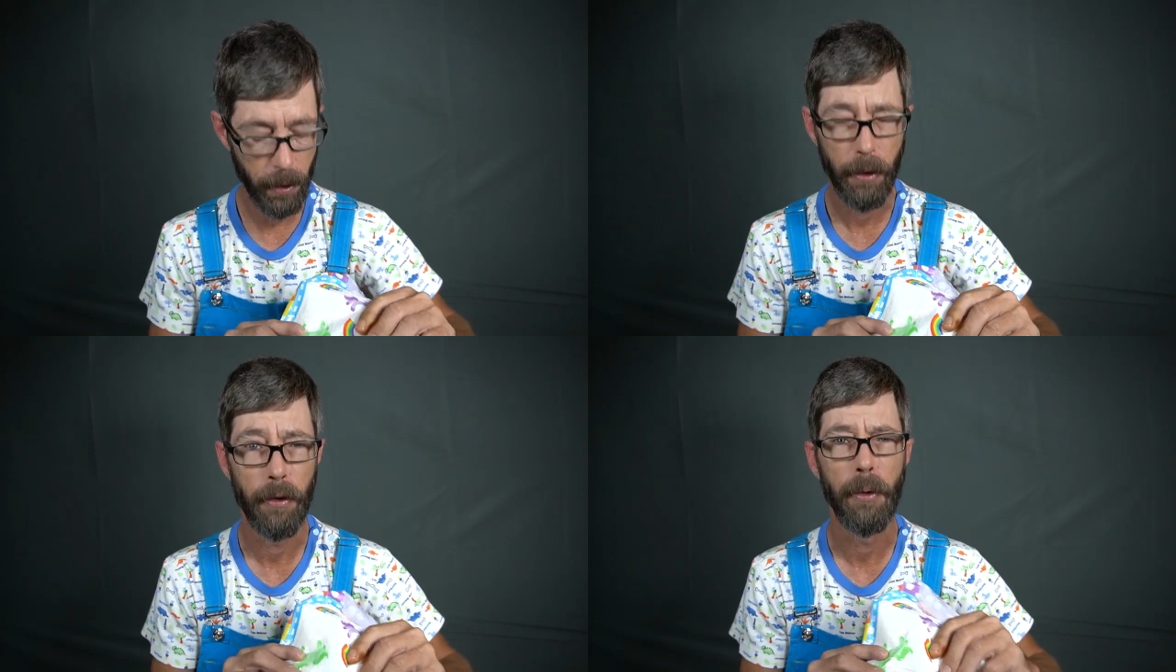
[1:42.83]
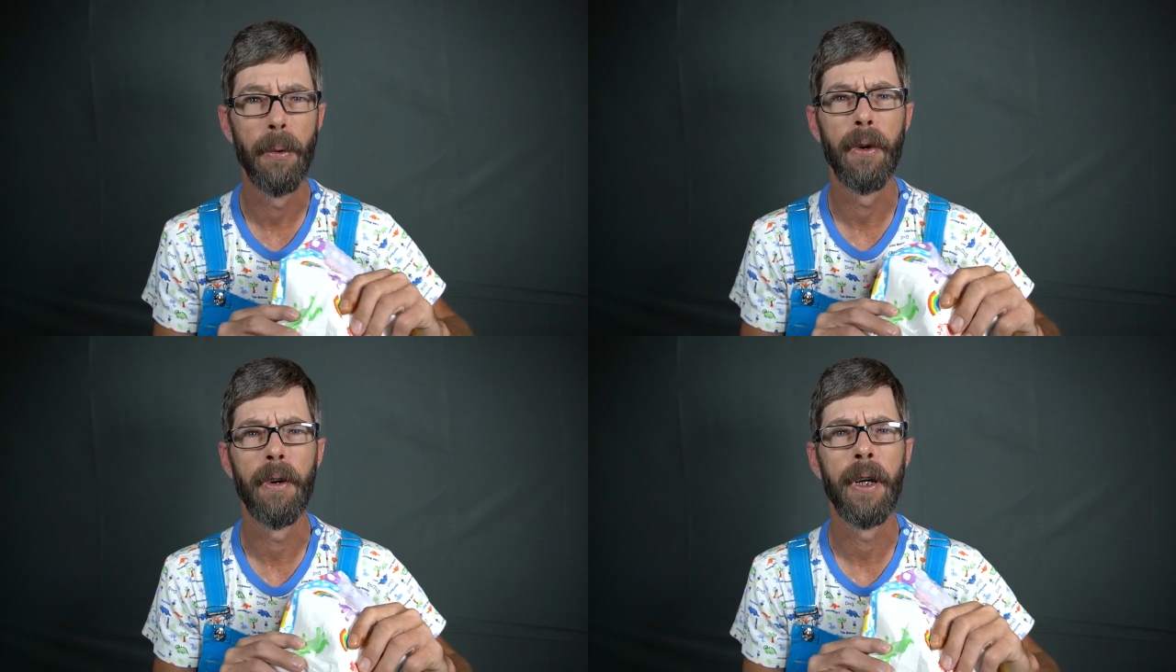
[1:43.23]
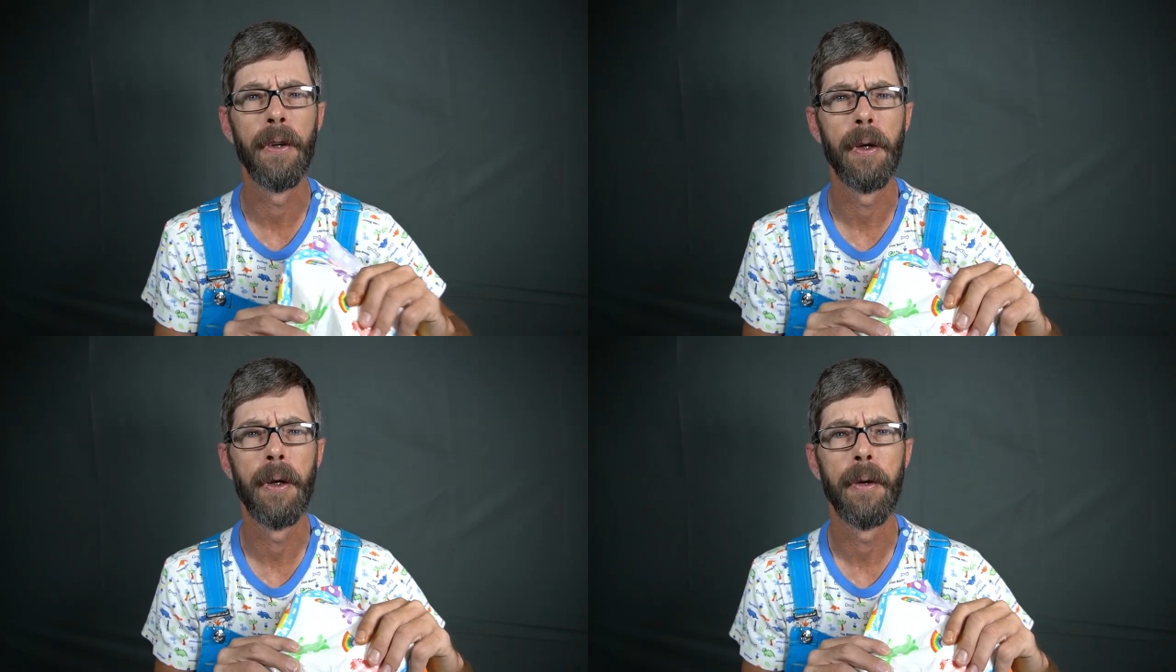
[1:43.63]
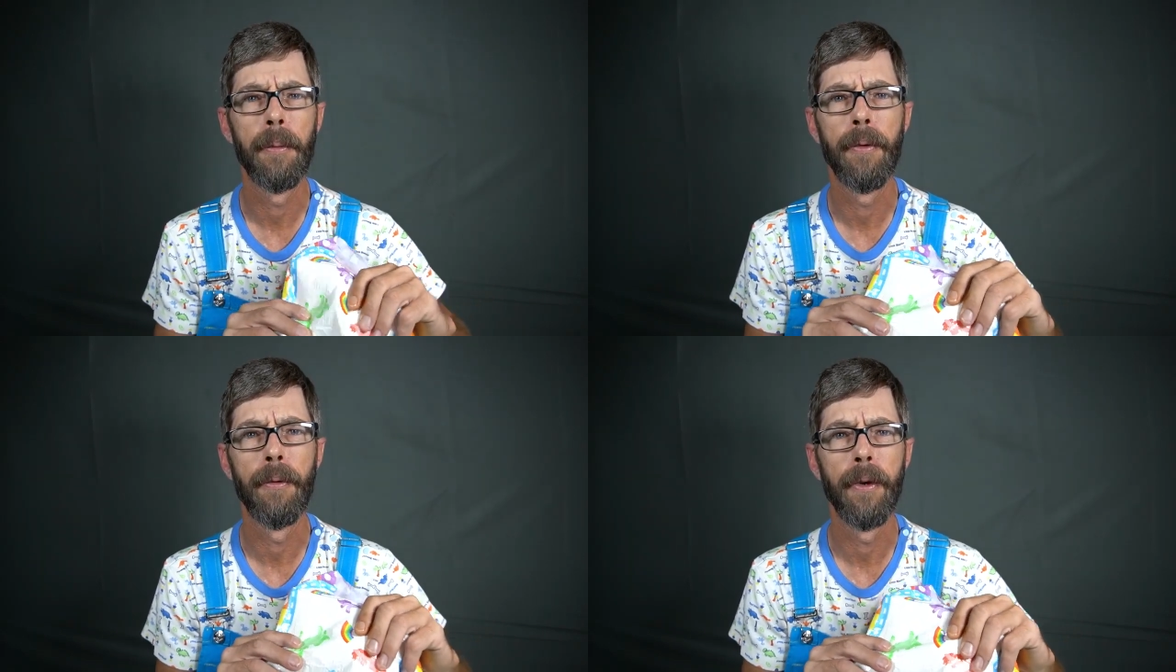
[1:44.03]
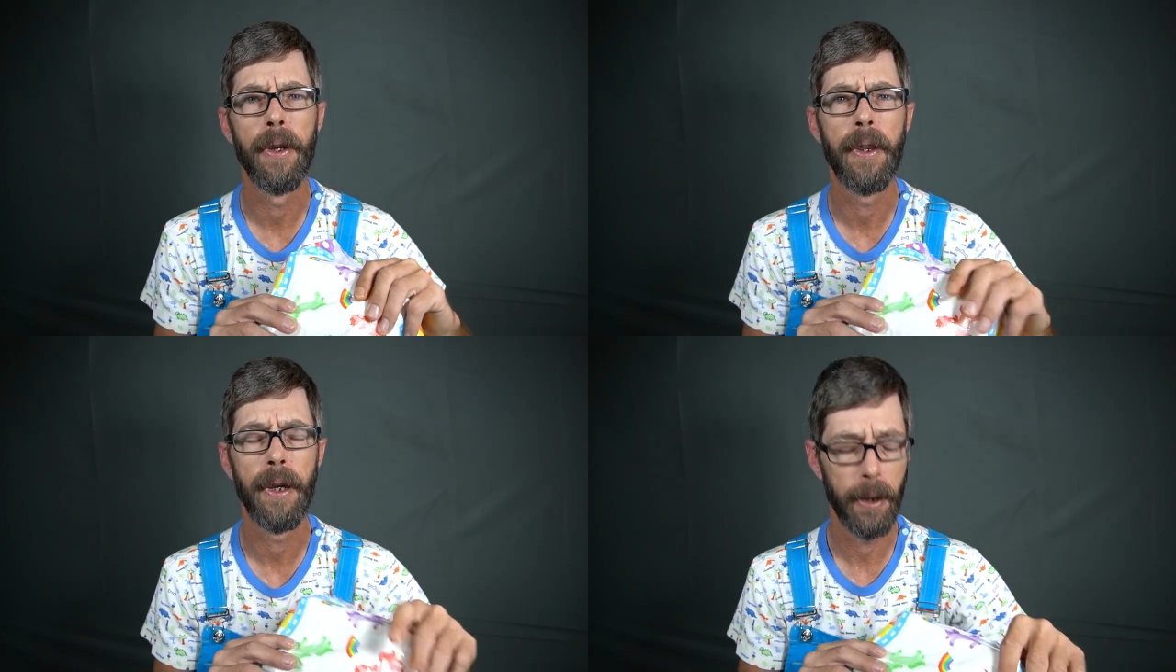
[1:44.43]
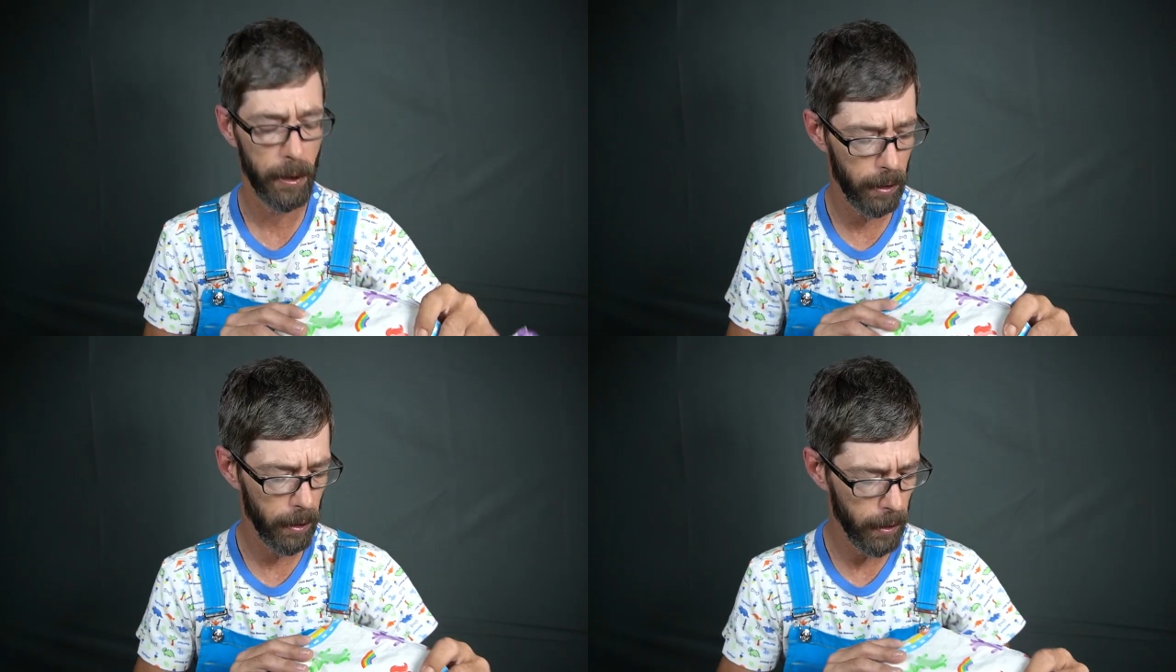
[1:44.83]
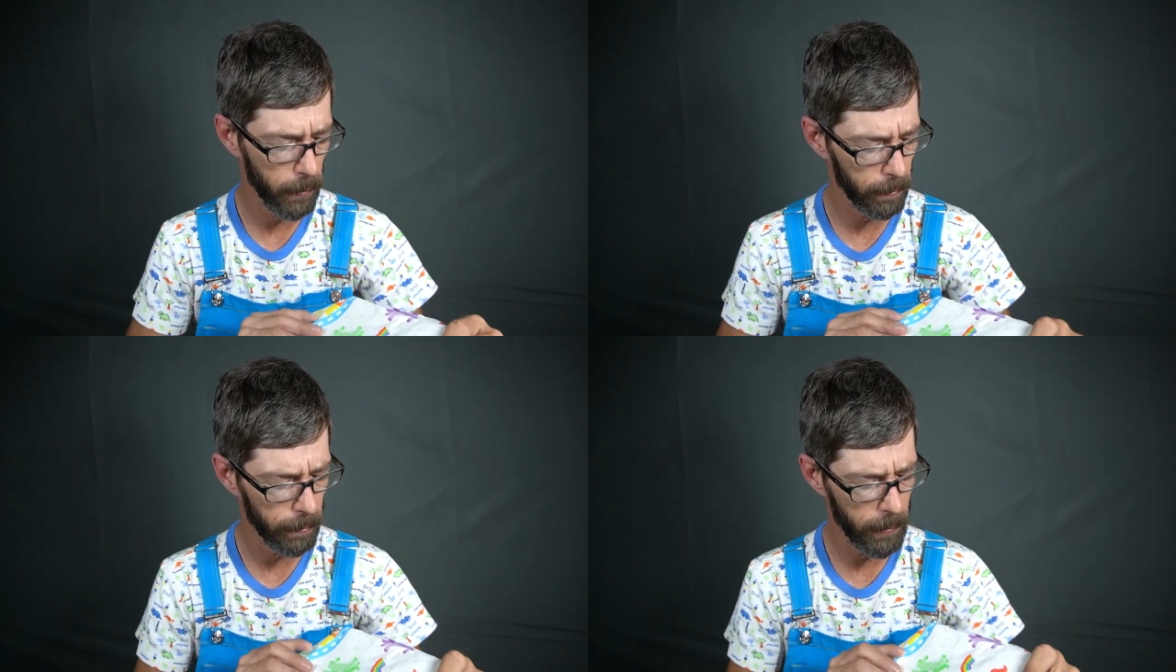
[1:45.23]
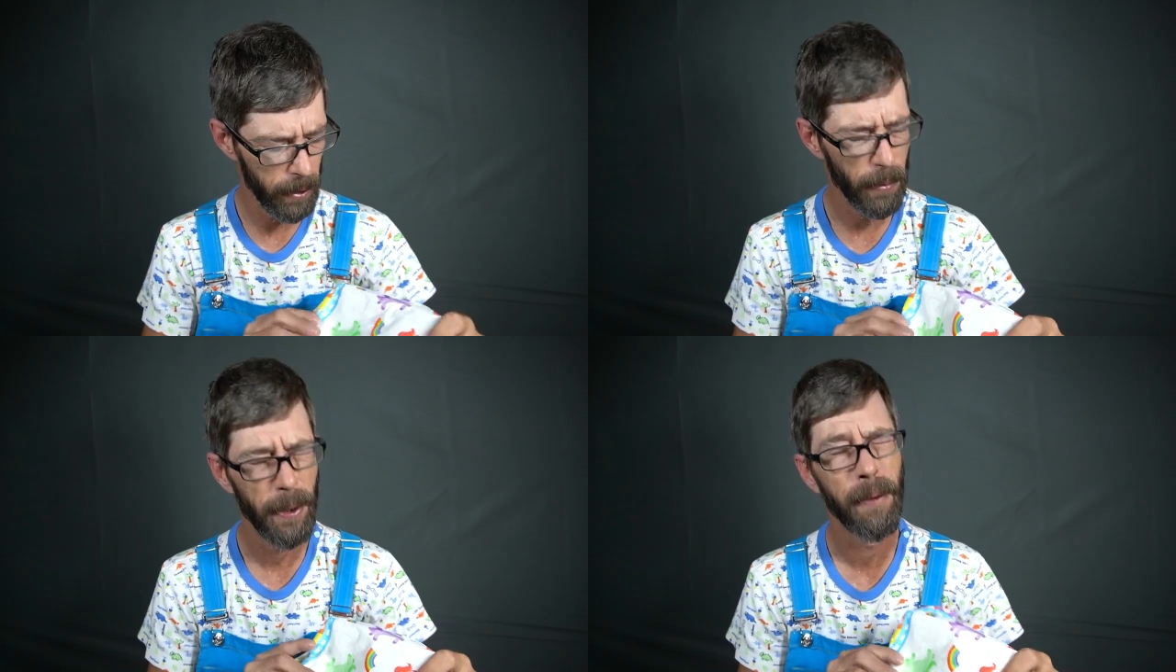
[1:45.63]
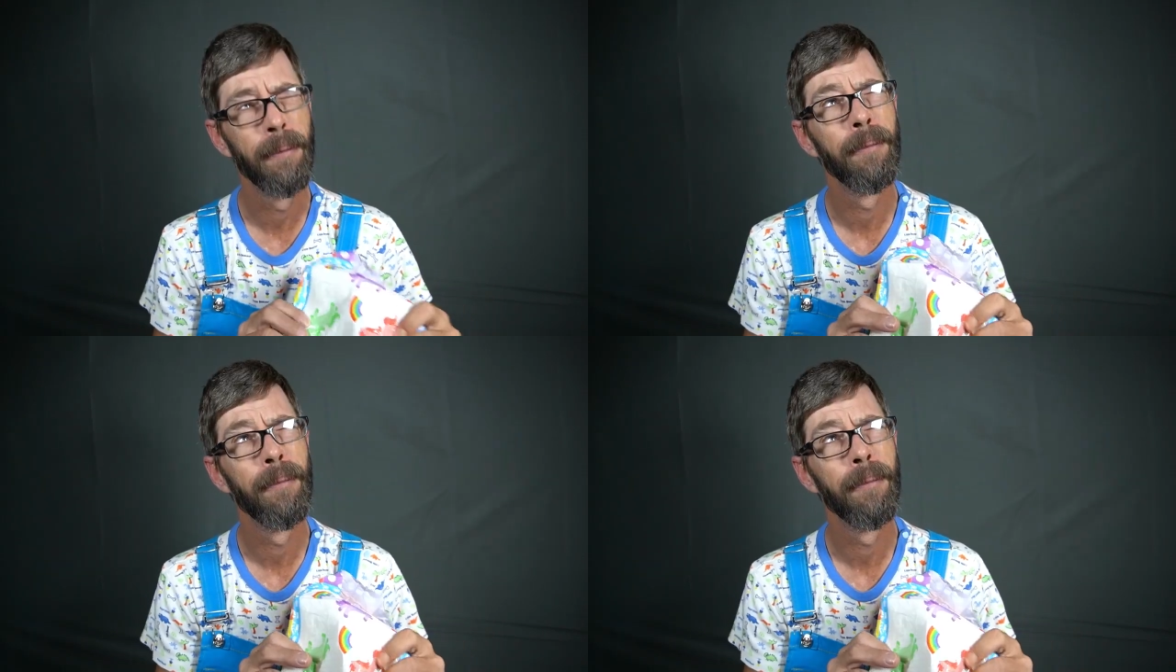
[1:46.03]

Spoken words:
super crinkly, but really thick. Well,